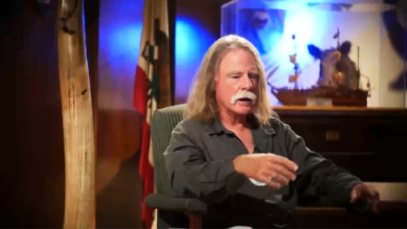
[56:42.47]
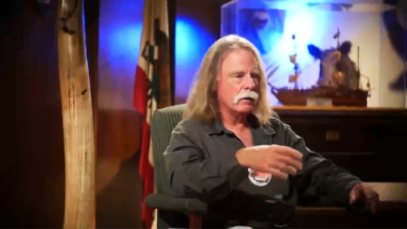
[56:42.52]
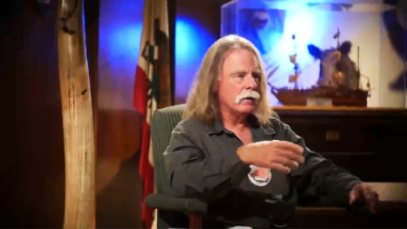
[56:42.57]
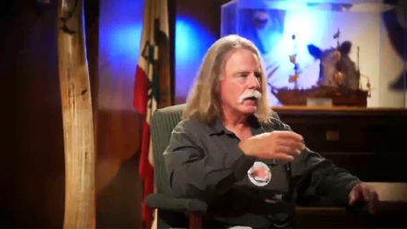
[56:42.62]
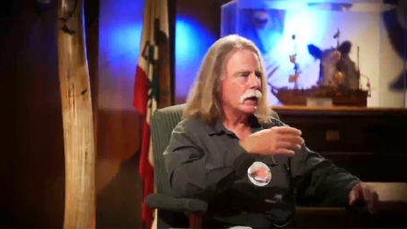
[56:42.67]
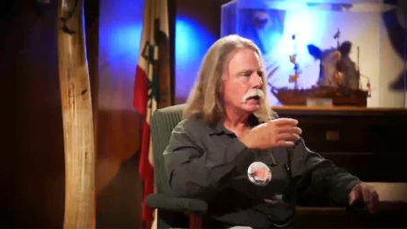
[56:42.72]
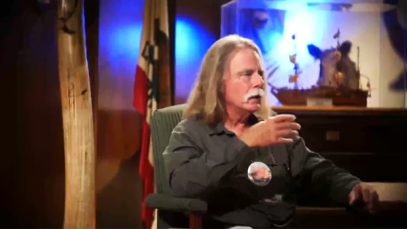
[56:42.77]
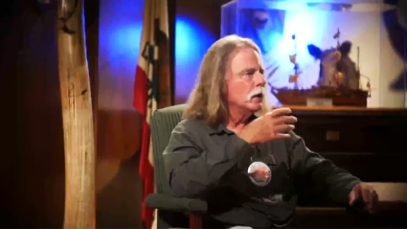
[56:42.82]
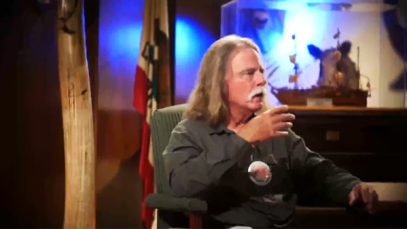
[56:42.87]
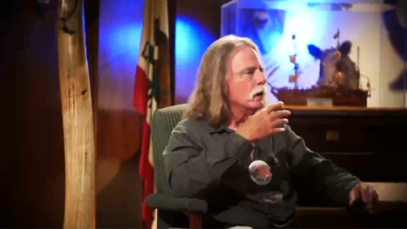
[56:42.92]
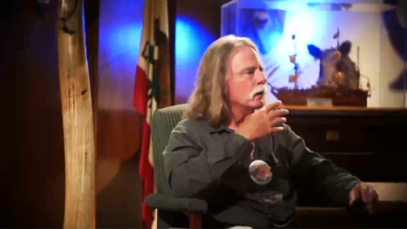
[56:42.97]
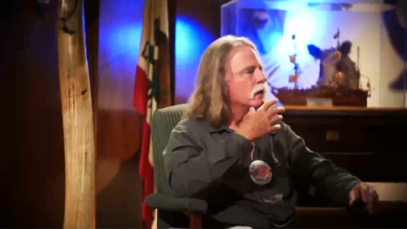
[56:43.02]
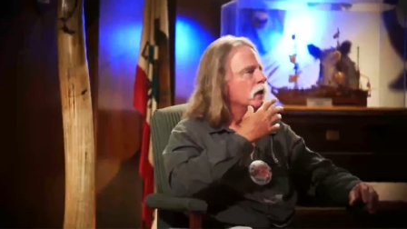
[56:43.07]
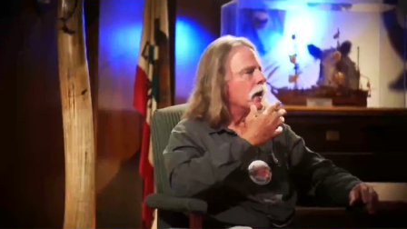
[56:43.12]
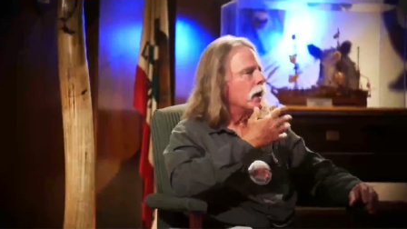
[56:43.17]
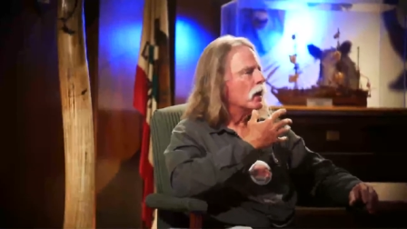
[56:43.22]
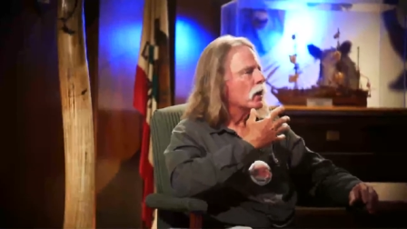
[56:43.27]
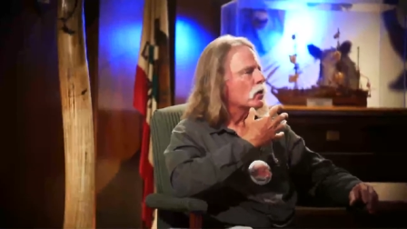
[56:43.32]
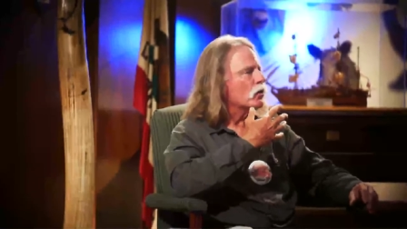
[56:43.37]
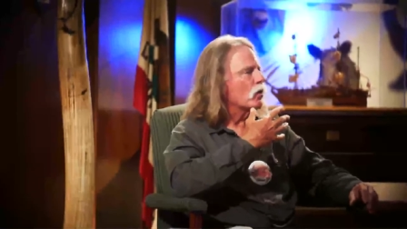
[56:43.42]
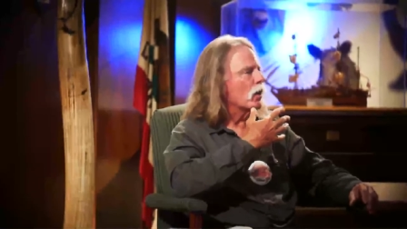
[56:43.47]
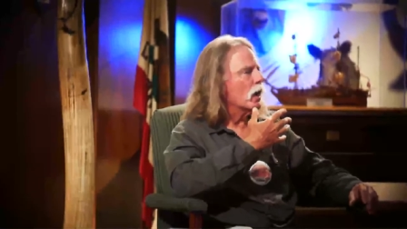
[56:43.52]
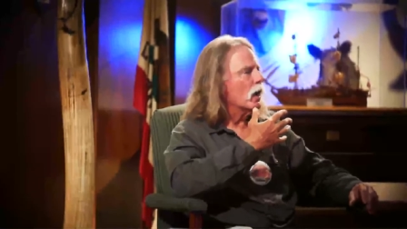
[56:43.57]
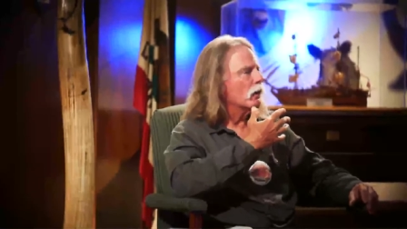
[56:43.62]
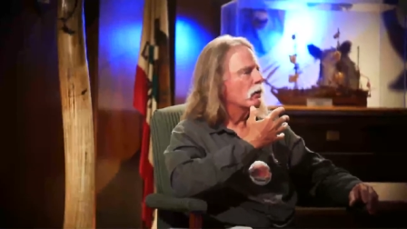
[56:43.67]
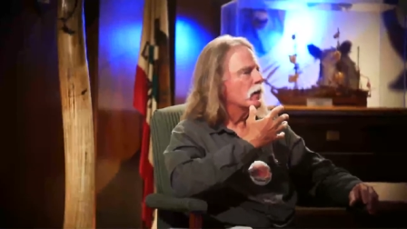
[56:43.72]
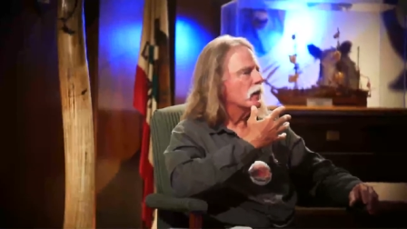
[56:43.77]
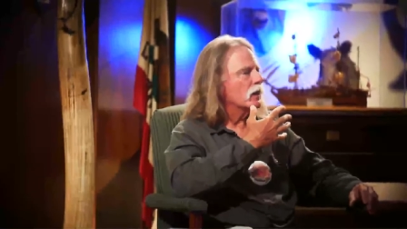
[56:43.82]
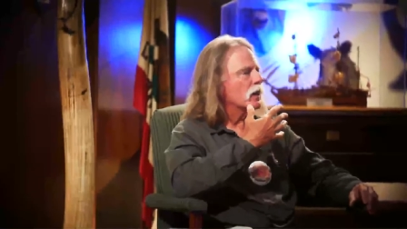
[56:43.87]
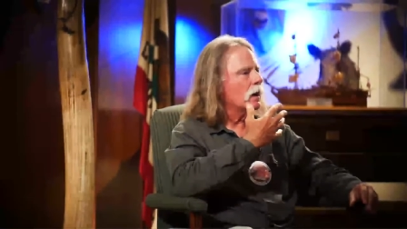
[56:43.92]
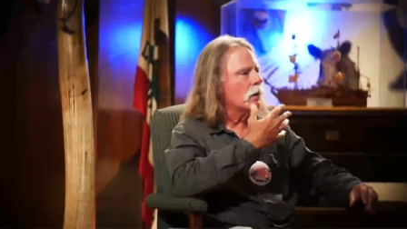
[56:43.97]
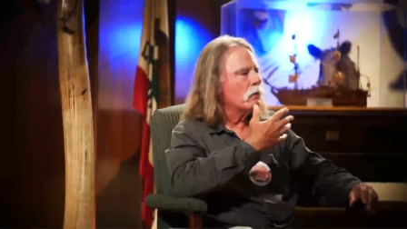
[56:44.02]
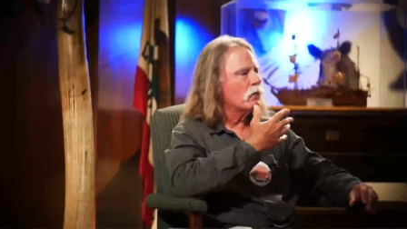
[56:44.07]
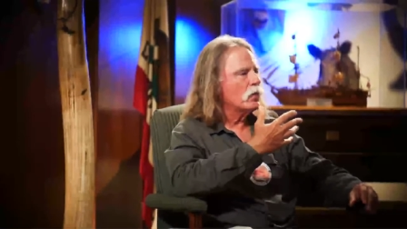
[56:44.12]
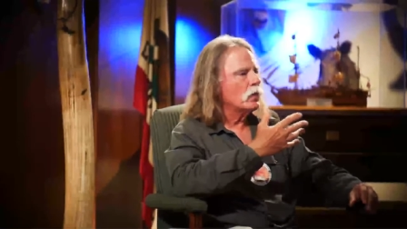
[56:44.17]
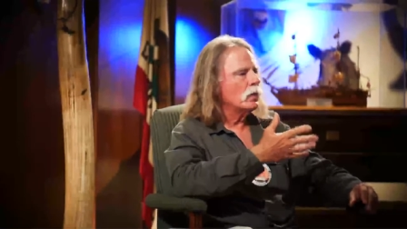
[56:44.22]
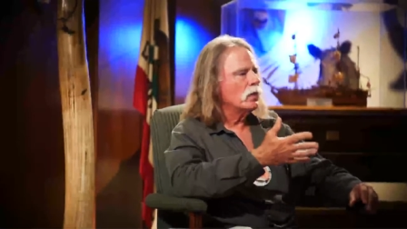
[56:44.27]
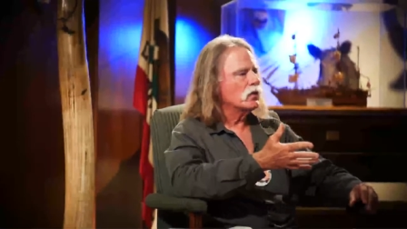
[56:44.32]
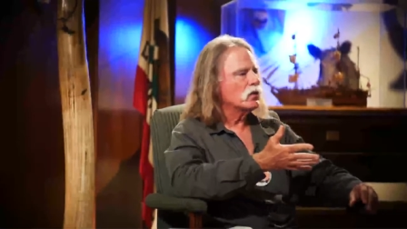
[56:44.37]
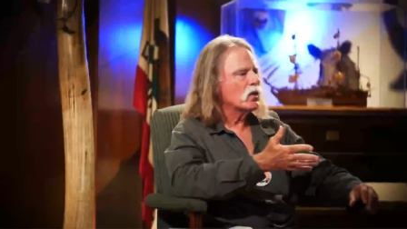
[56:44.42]
and then the aircraft that come
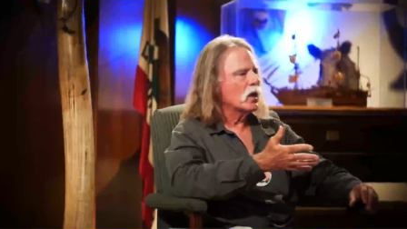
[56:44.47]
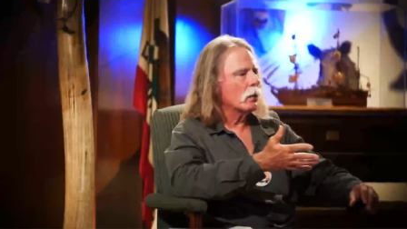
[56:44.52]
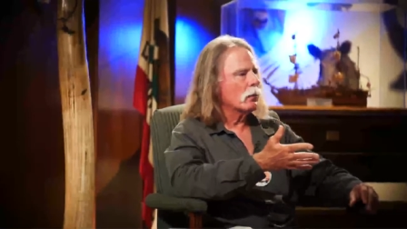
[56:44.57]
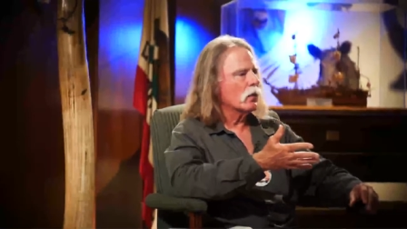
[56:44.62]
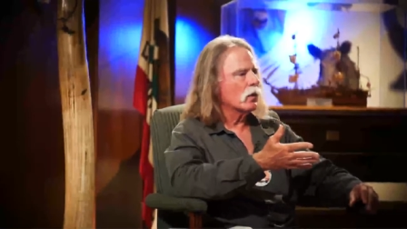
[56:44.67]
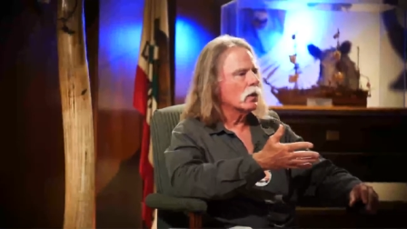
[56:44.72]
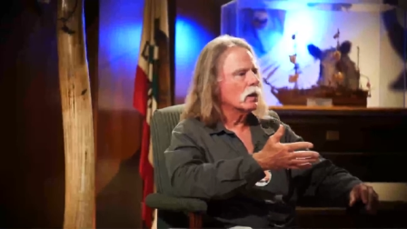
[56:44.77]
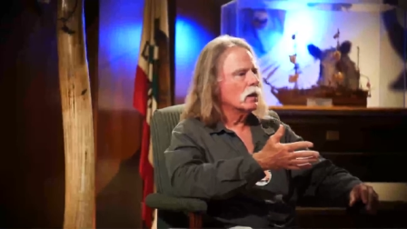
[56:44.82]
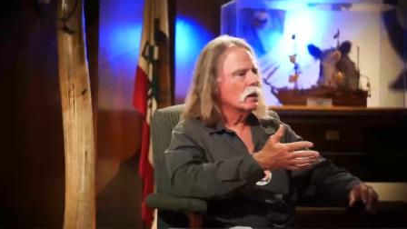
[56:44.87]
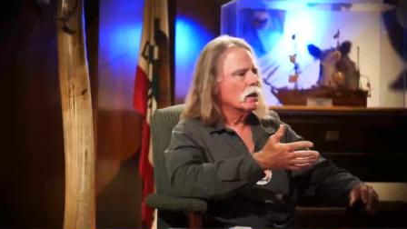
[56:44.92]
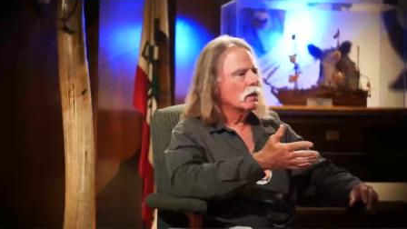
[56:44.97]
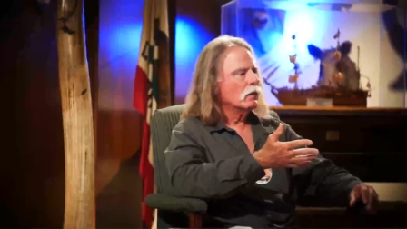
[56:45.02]
through the summer